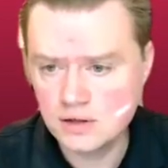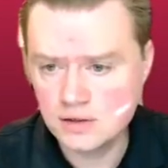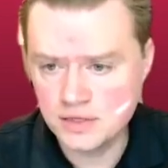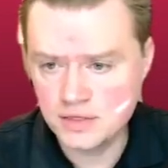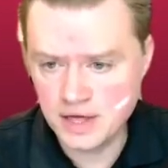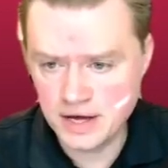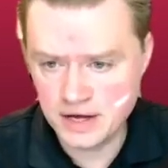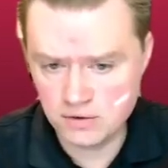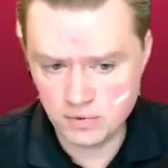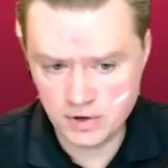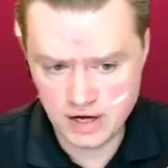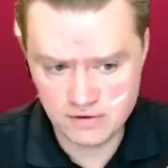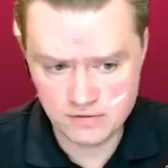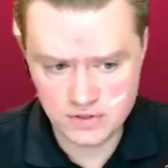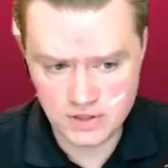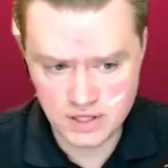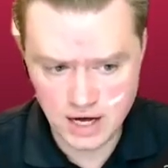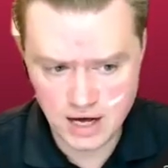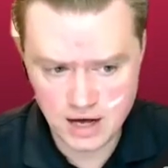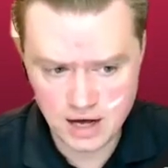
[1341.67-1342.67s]
Then we have
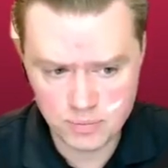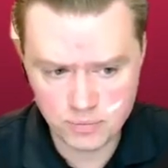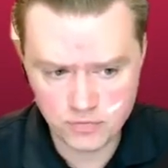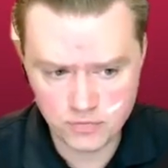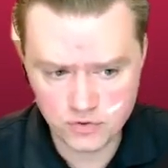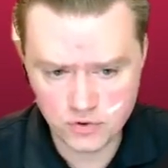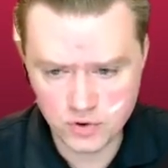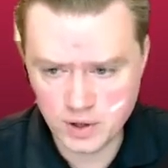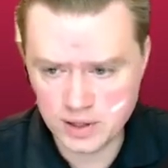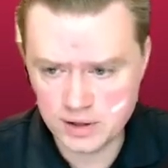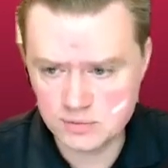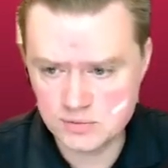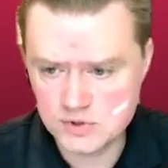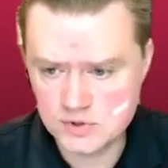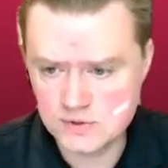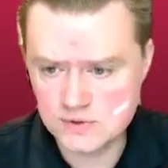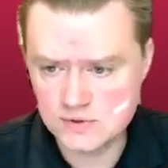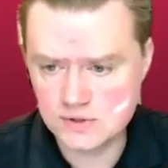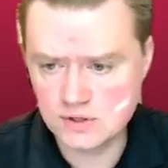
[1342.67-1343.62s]
the up frames,